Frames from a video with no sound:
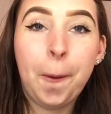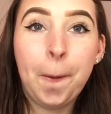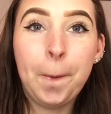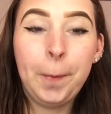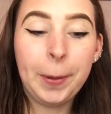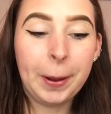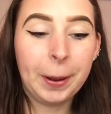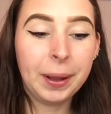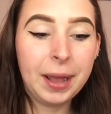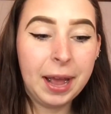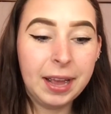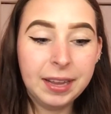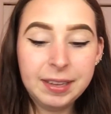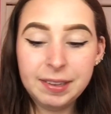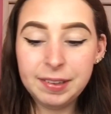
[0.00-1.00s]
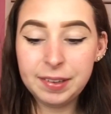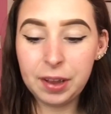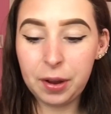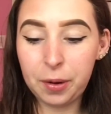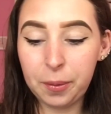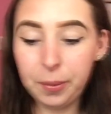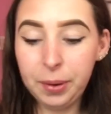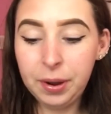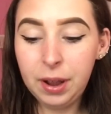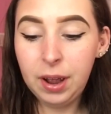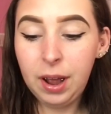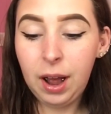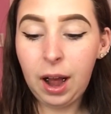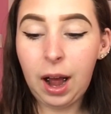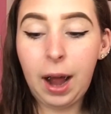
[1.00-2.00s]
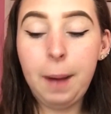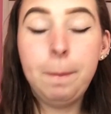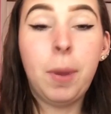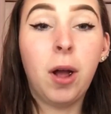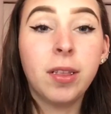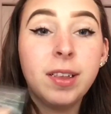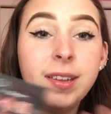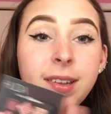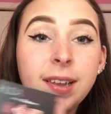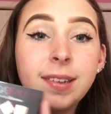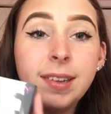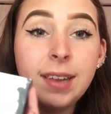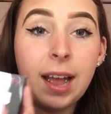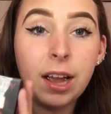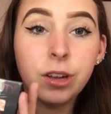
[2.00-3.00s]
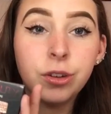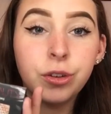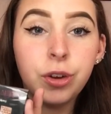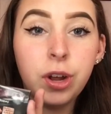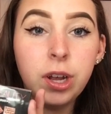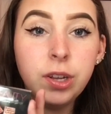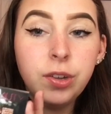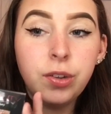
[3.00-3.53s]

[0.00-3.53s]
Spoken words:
Oh my god. Okay, so I bought this as an extra.